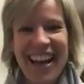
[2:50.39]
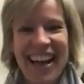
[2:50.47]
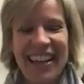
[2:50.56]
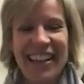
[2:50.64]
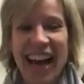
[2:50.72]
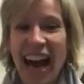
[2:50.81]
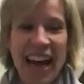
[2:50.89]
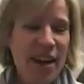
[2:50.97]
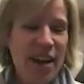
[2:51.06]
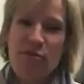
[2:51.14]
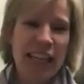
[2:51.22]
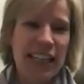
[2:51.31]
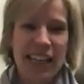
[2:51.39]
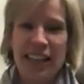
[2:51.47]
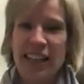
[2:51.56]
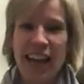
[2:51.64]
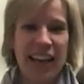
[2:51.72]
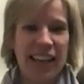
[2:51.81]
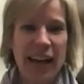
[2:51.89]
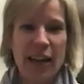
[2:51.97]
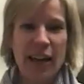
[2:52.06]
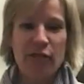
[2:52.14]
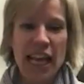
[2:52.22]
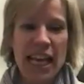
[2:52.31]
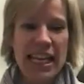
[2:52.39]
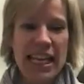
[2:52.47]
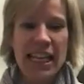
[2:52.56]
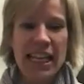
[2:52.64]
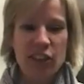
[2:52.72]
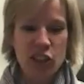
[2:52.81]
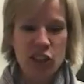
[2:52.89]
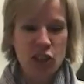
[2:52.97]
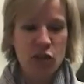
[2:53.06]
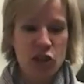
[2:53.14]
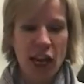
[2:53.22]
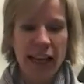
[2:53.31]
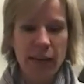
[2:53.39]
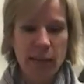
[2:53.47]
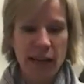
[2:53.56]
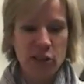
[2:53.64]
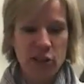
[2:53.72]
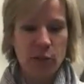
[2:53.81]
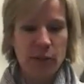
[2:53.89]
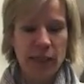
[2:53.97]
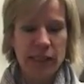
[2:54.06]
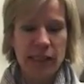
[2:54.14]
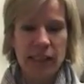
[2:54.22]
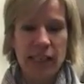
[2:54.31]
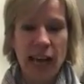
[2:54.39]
And I have not done that. I've taken these two giant masterpieces,